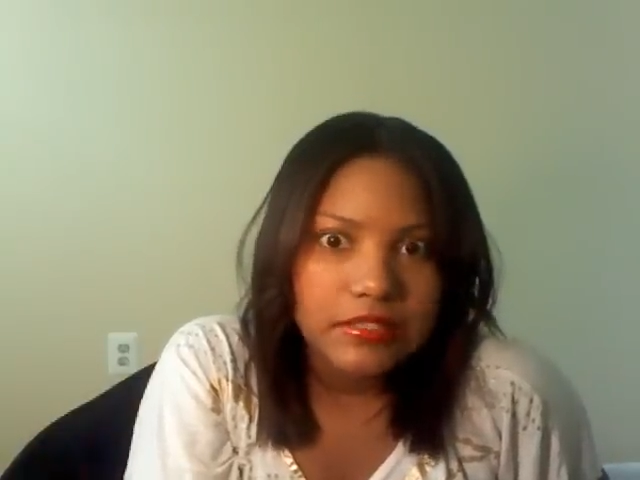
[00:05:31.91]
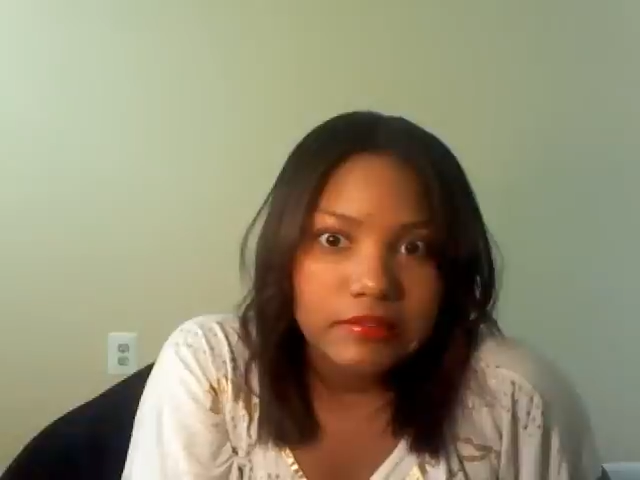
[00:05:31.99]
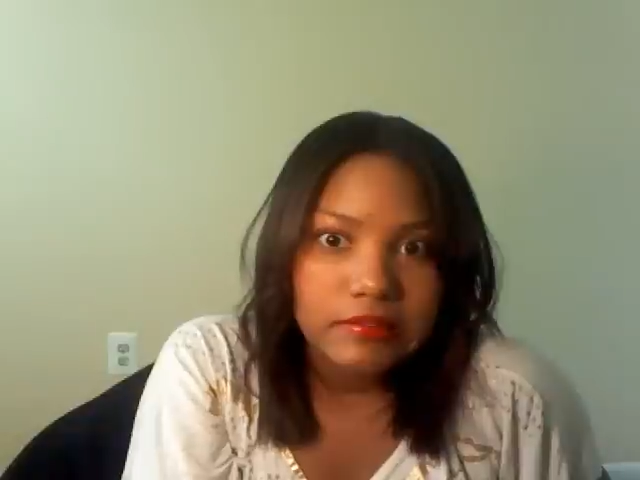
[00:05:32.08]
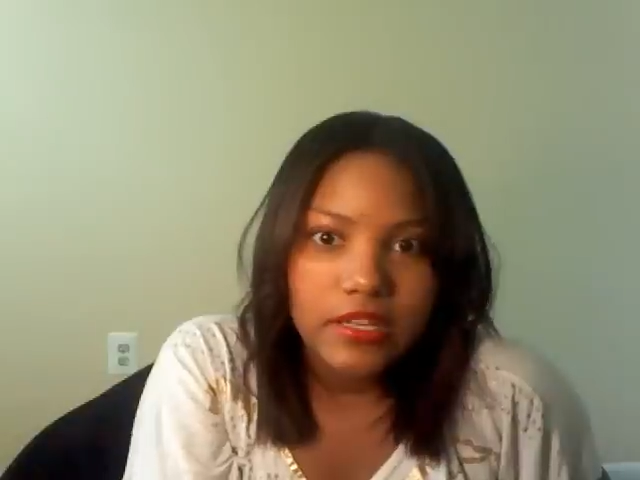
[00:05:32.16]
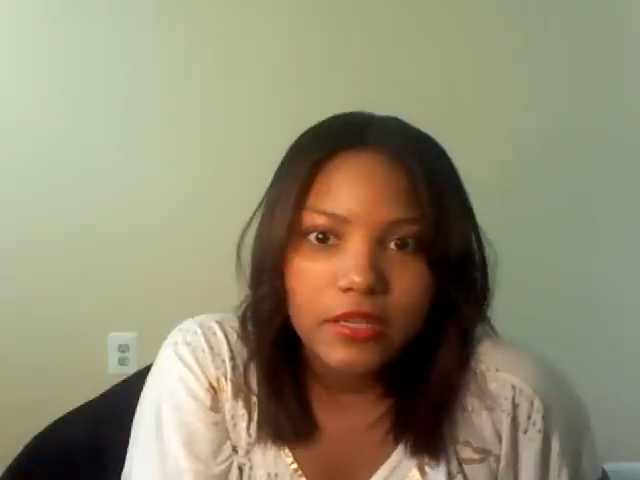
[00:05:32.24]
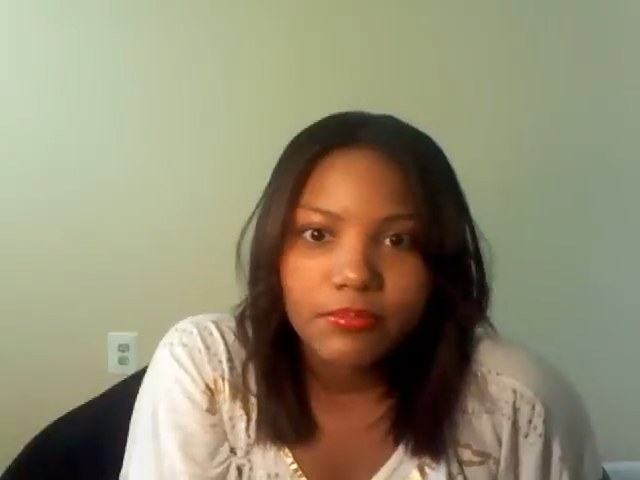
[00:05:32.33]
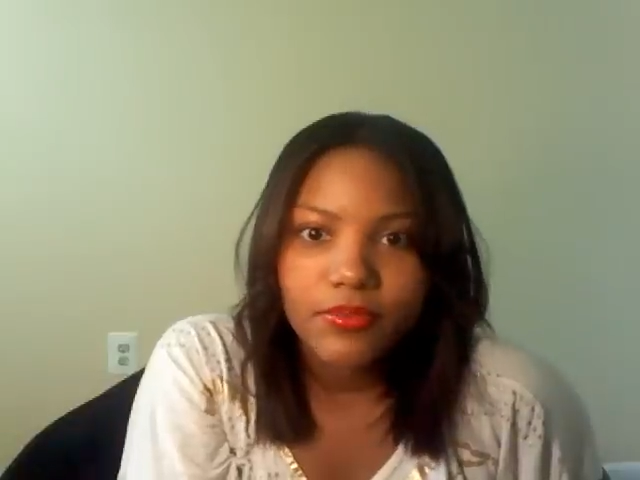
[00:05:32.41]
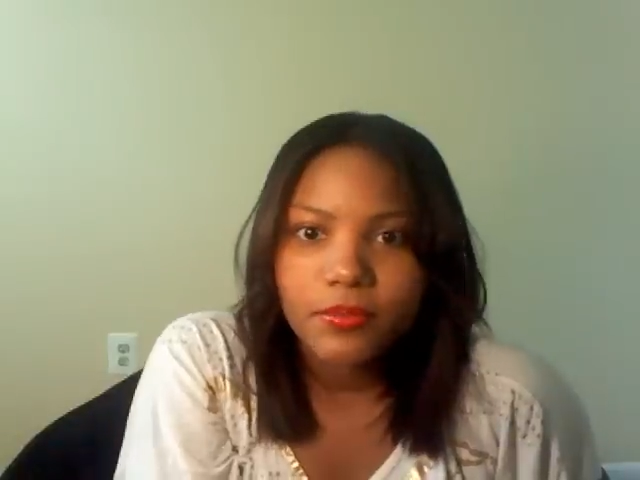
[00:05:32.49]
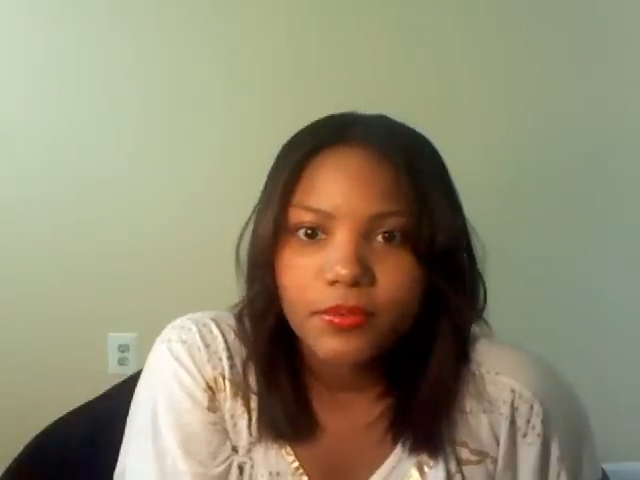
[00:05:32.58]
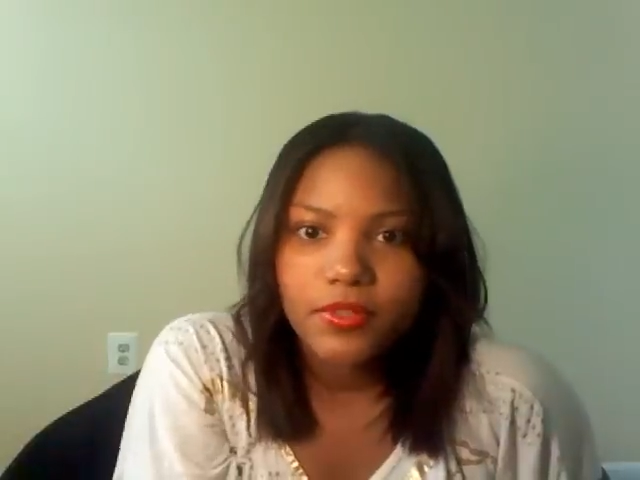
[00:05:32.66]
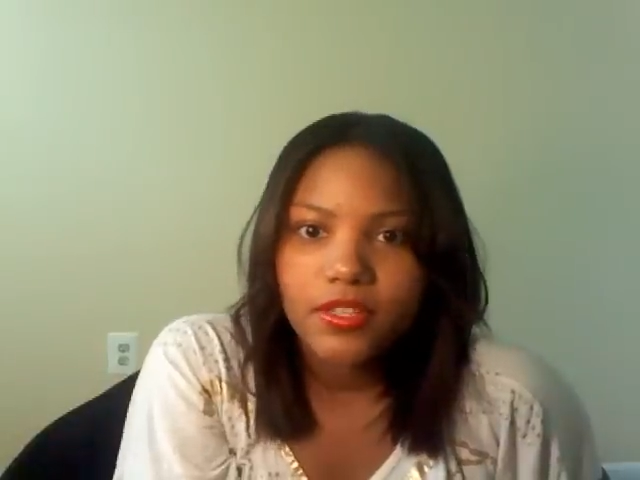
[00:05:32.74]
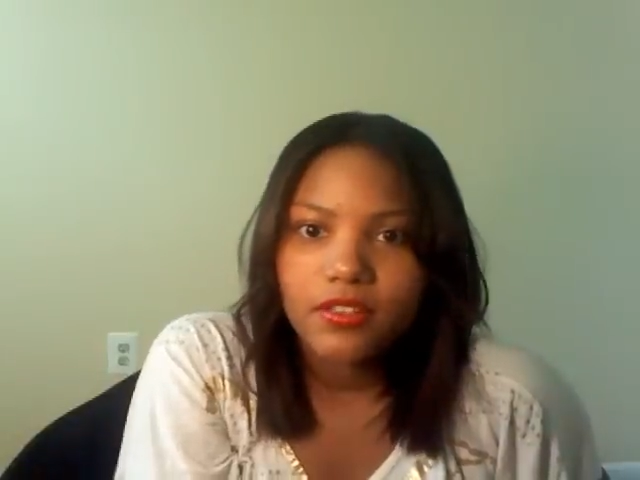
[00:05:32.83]
you know, not
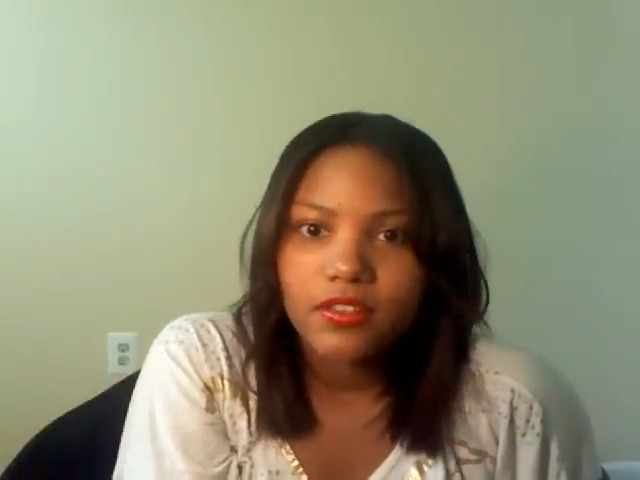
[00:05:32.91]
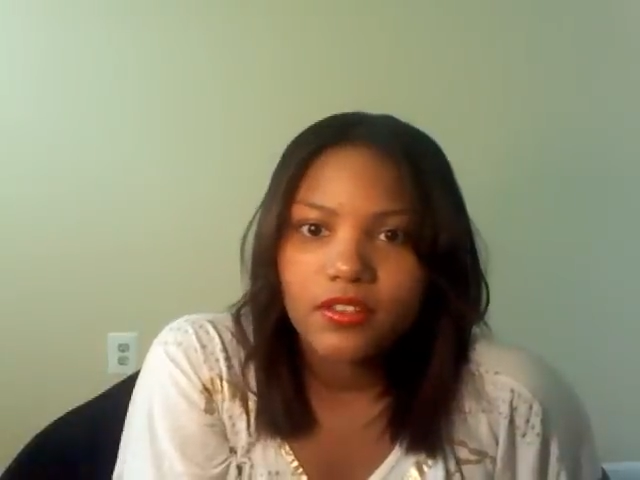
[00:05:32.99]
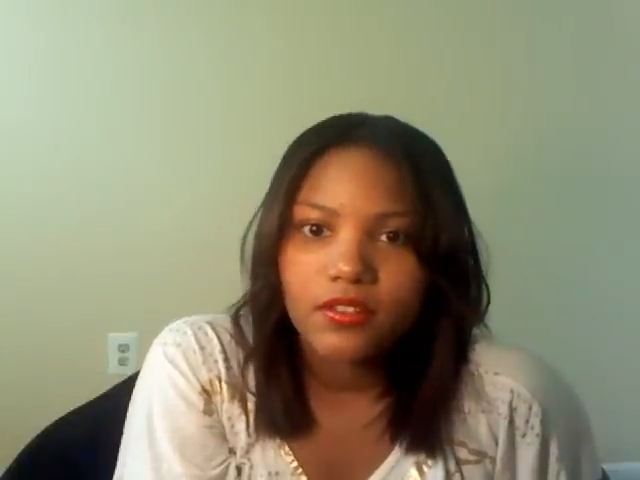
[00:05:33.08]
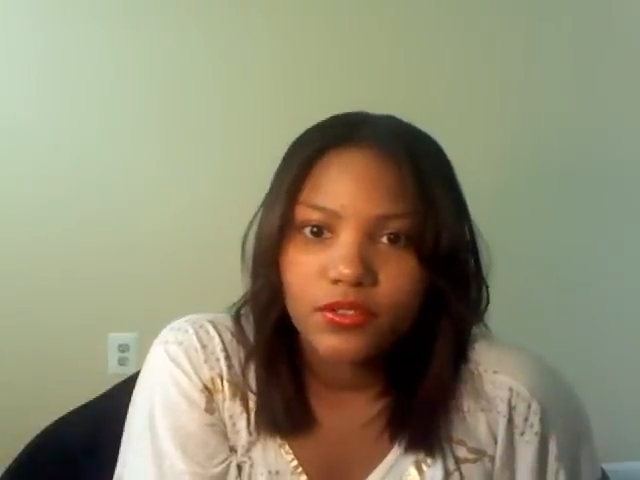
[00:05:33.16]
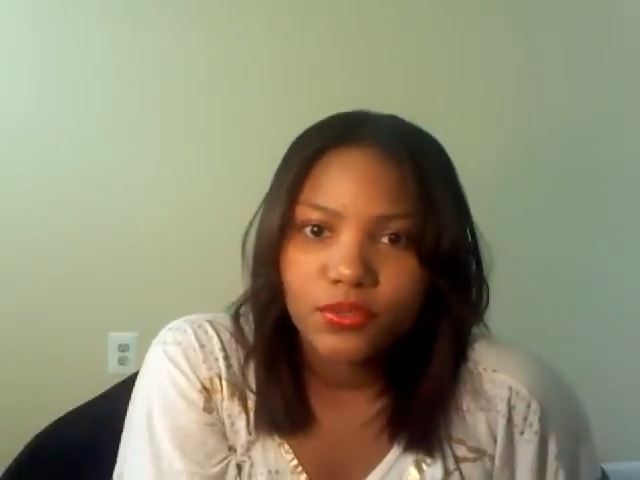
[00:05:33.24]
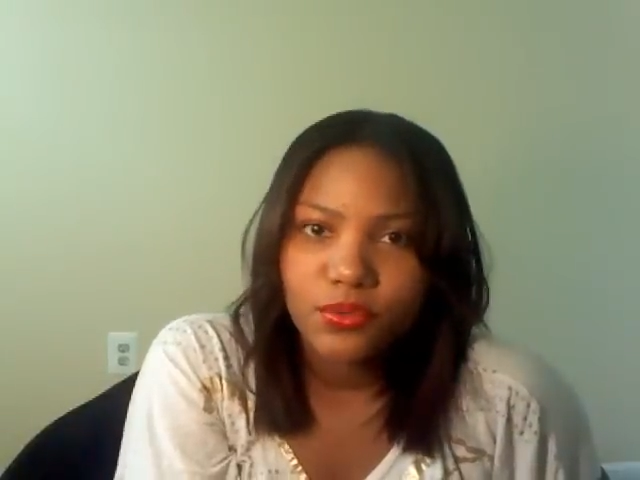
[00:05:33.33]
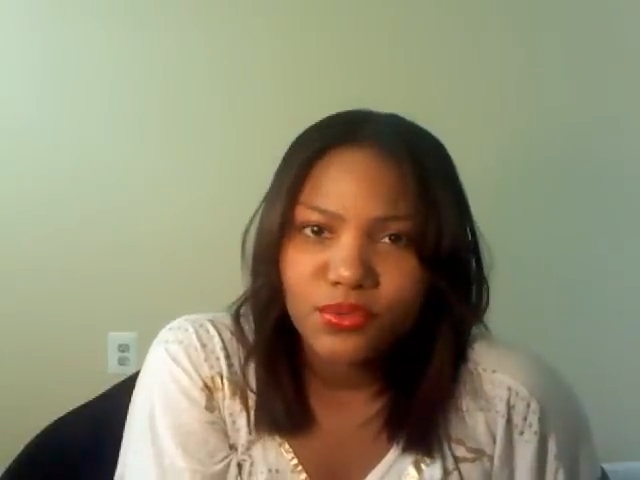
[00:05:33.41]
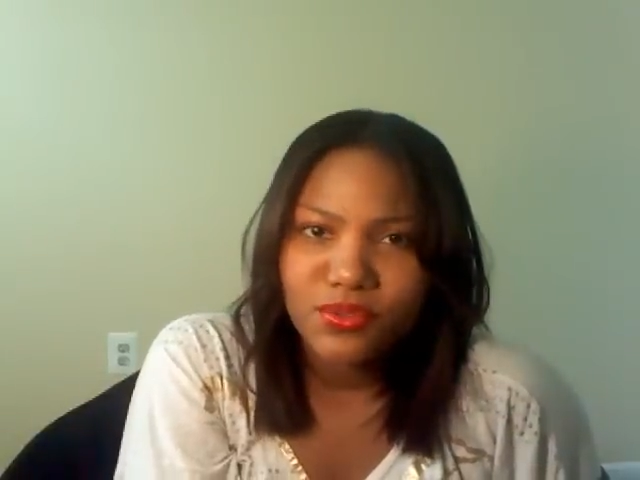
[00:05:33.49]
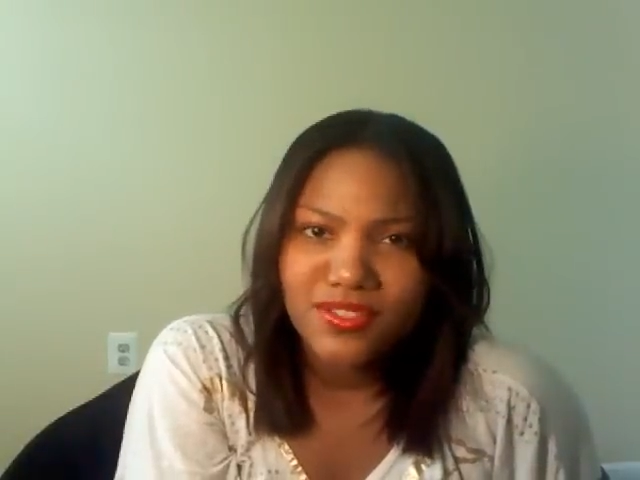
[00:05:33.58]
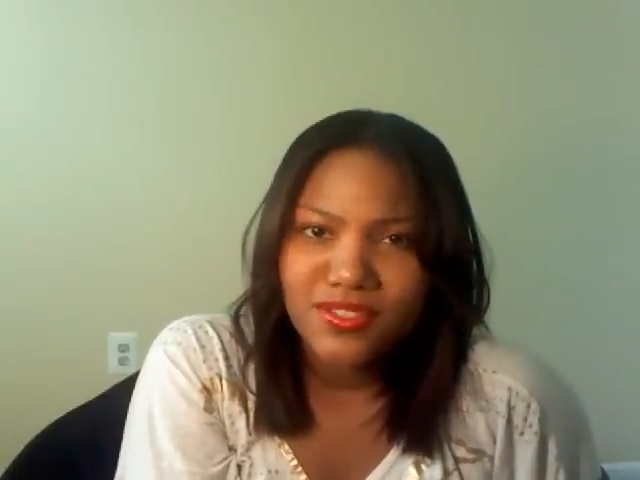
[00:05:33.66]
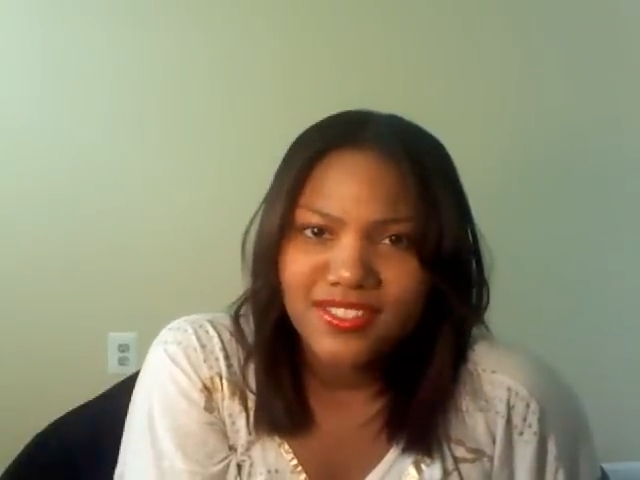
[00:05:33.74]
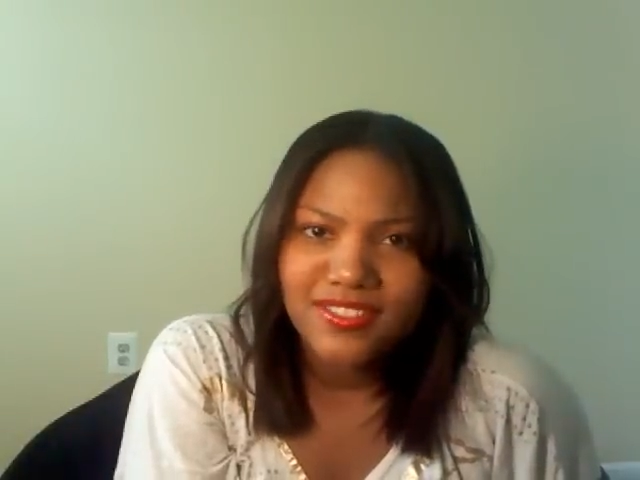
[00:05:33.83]
properly cleaning their
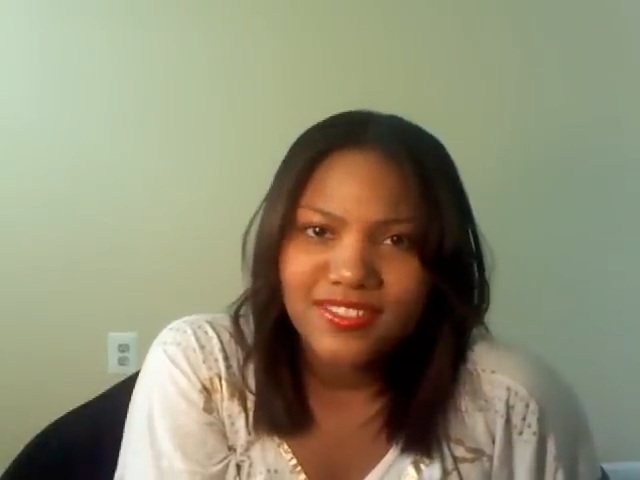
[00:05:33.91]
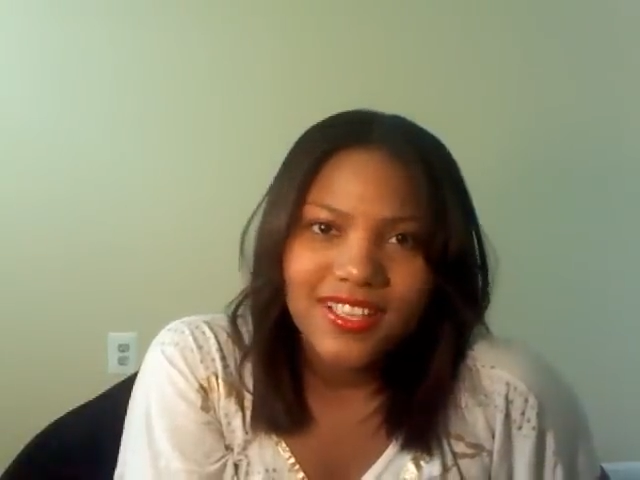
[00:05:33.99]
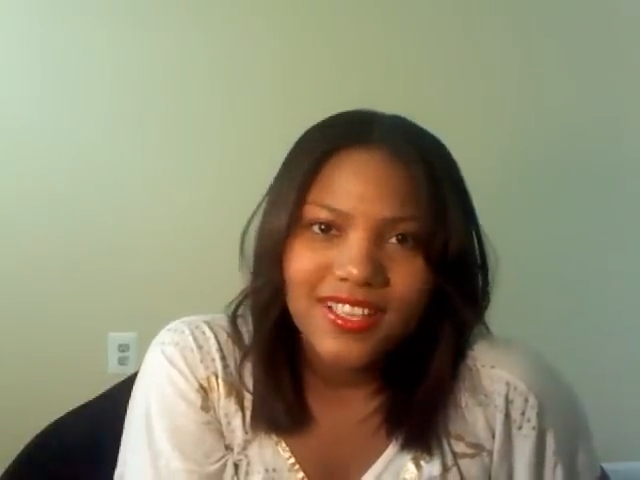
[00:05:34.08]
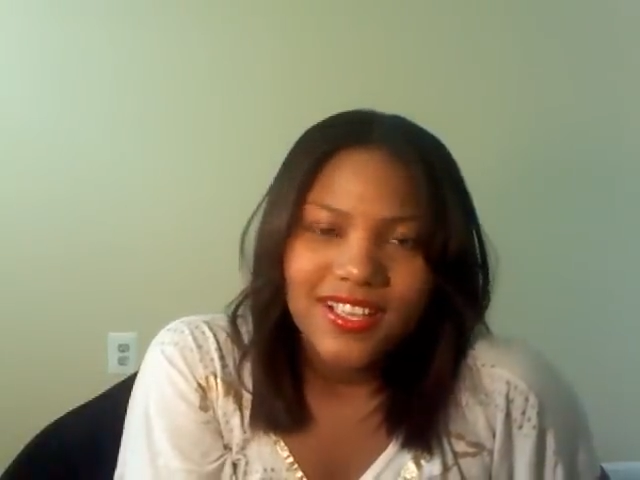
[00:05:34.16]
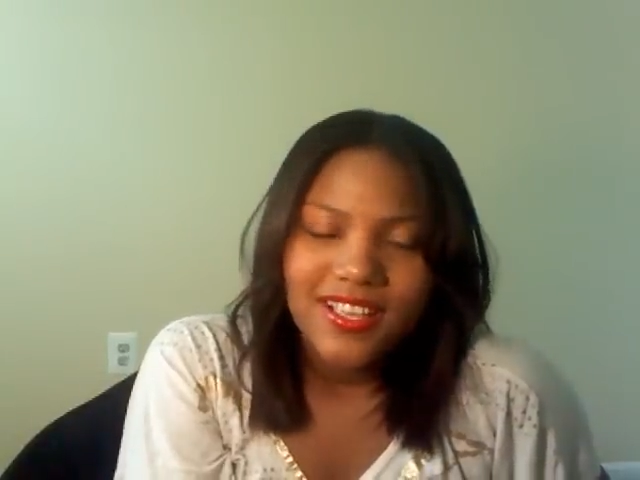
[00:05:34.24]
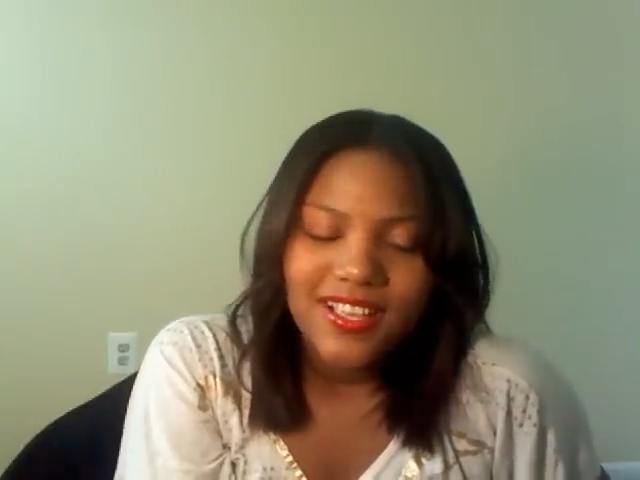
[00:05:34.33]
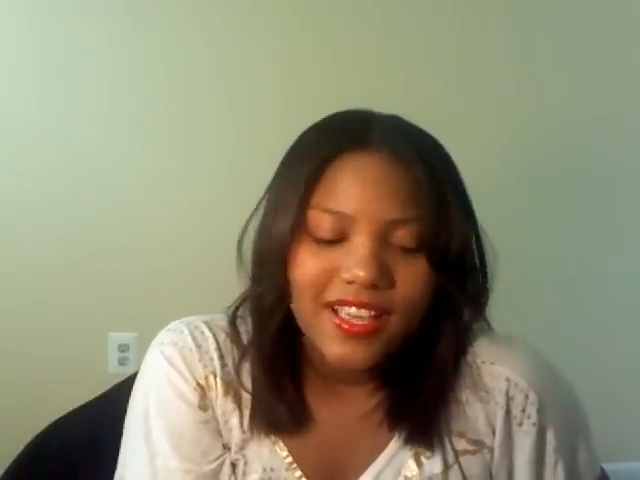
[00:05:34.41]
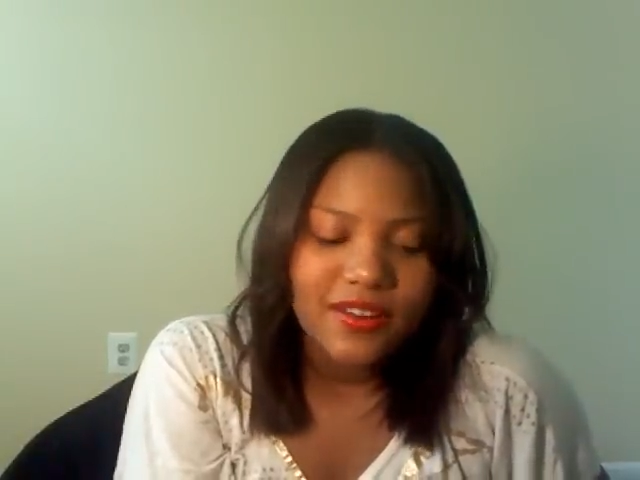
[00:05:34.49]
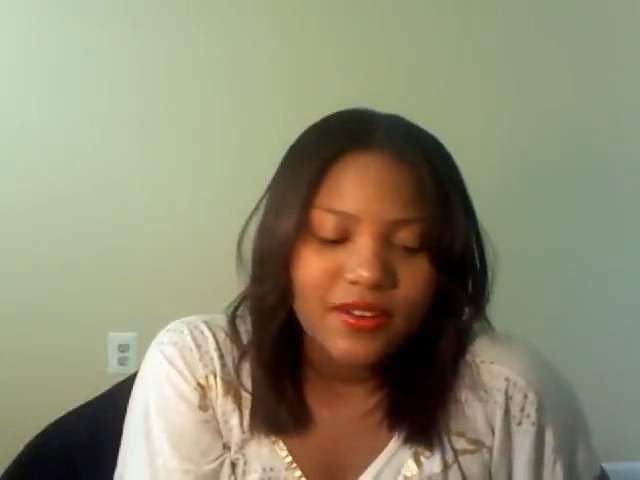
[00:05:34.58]
tools, and I